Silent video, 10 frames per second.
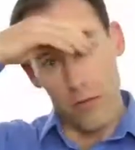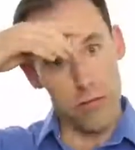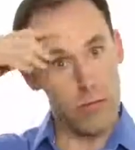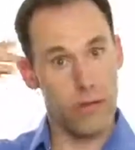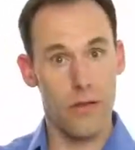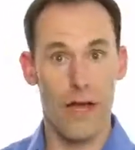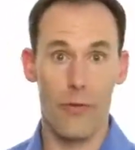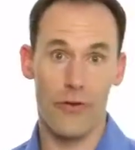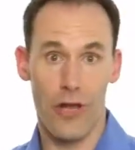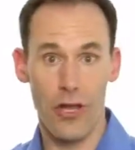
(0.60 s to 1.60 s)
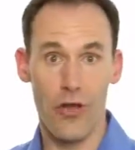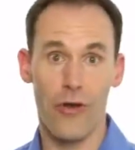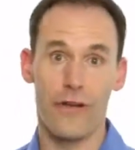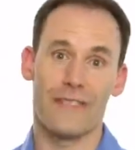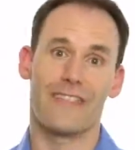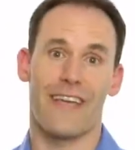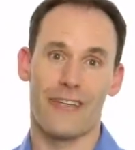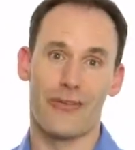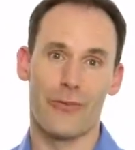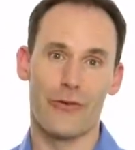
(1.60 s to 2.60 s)
Whew, that was a long
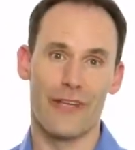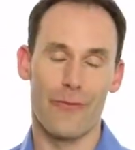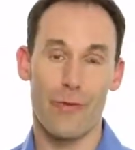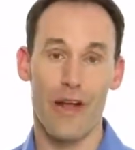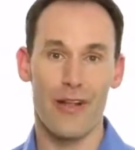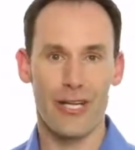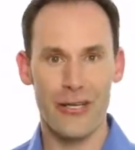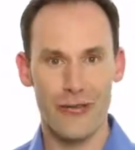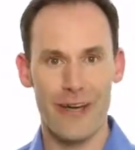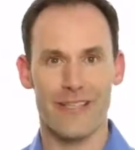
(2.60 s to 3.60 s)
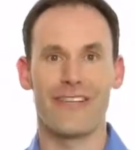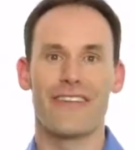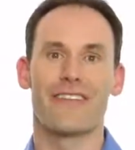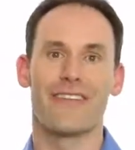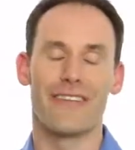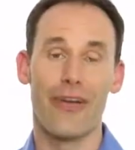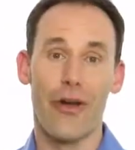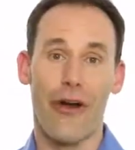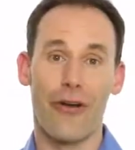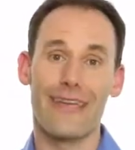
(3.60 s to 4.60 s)
section, wasn't it? Well, congratulations
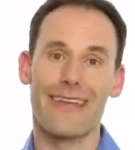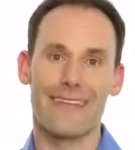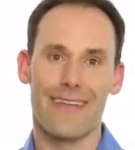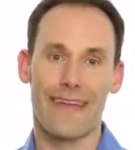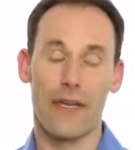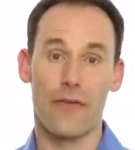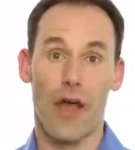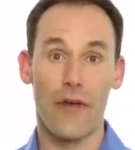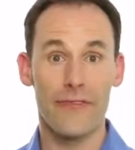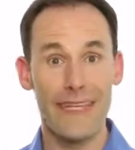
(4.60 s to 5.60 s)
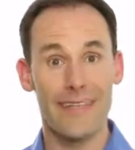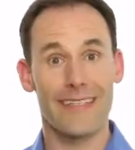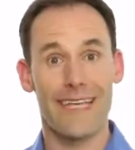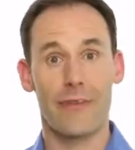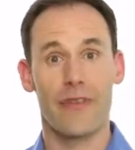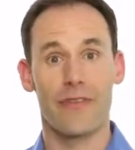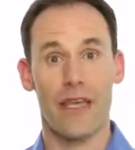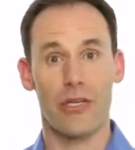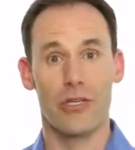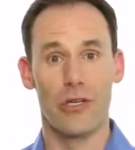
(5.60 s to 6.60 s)
on getting to the end of it. I've needed to keep this
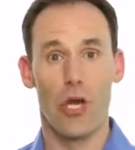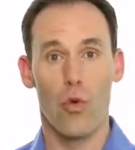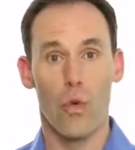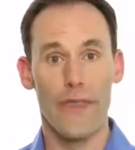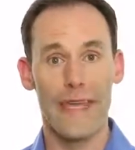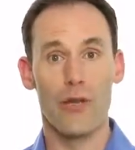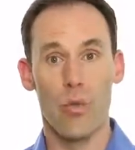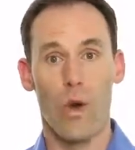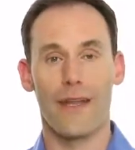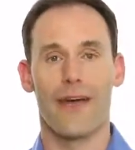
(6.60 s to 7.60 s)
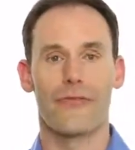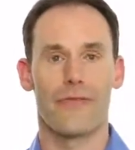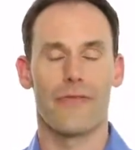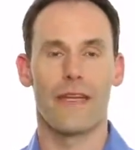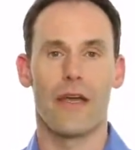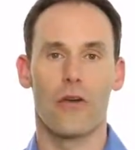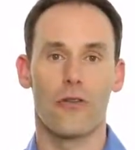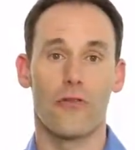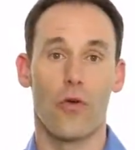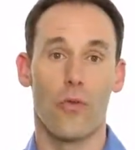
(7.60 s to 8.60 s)
section within 100
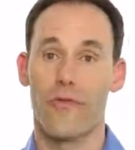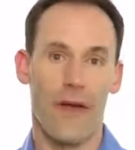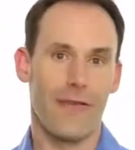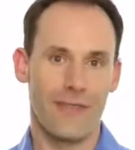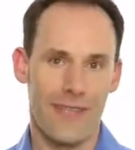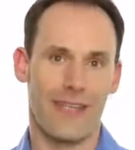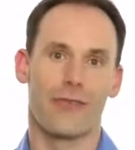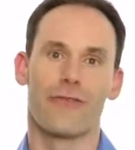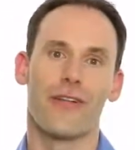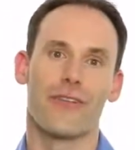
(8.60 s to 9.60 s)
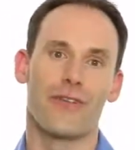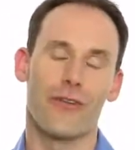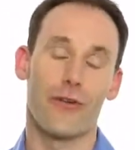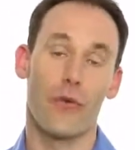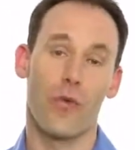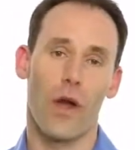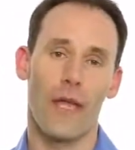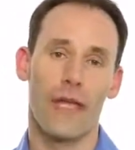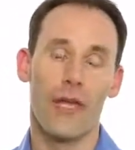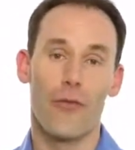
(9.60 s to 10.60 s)
videos for various technical reasons to do with the
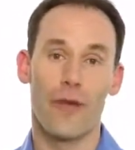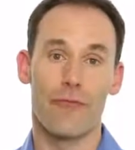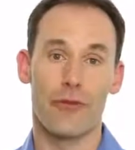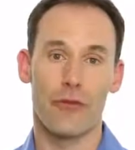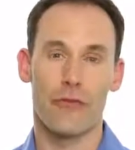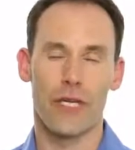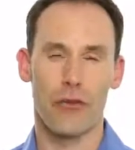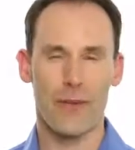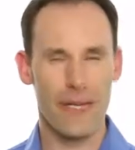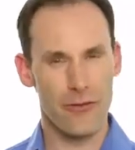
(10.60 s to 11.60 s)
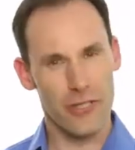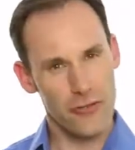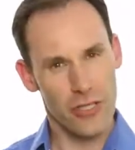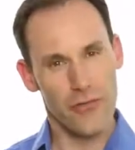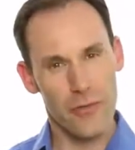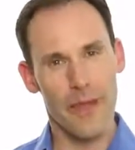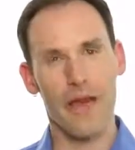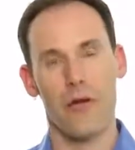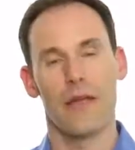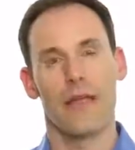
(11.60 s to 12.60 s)
way we produce videos, but actually it's just
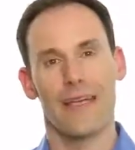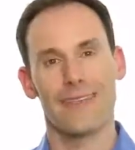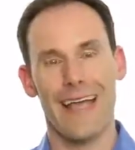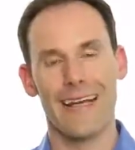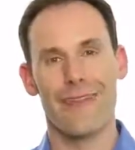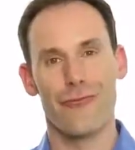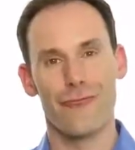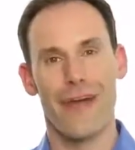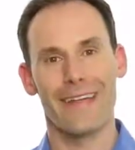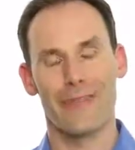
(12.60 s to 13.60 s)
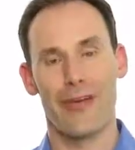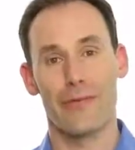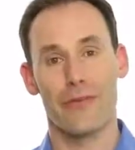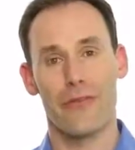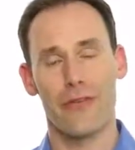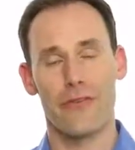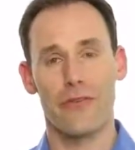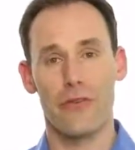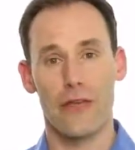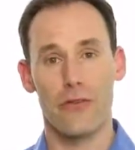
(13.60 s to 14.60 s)
about exactly the right time to finish
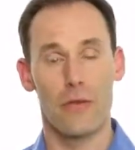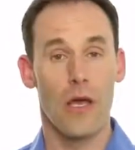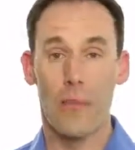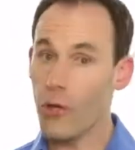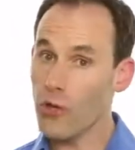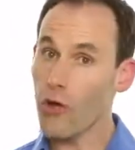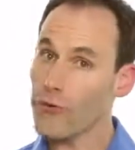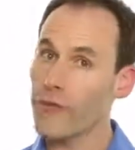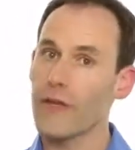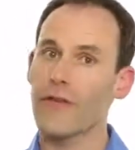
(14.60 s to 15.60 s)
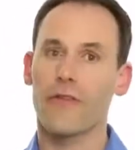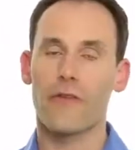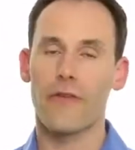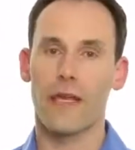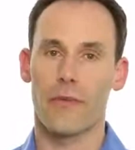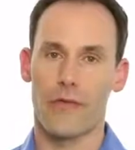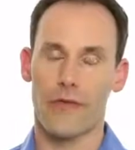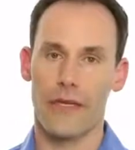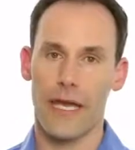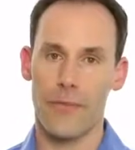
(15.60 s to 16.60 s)
this section, but not to finish the development of
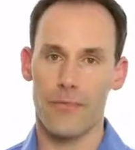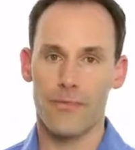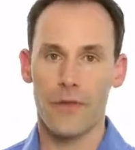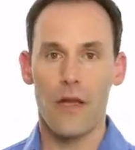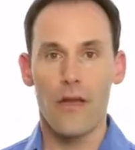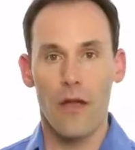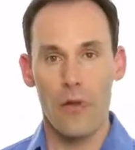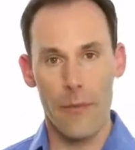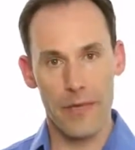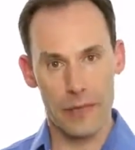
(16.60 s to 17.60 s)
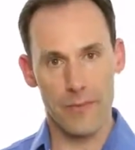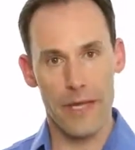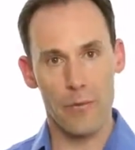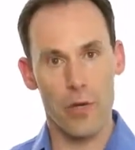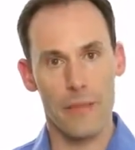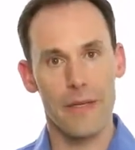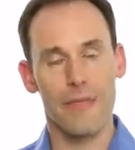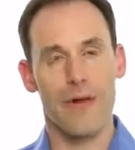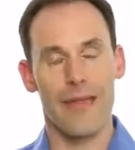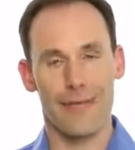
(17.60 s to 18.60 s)
the game. Let me explain what I
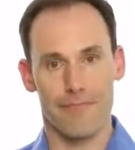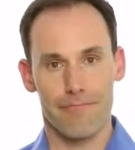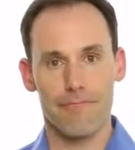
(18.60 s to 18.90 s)
mean by that.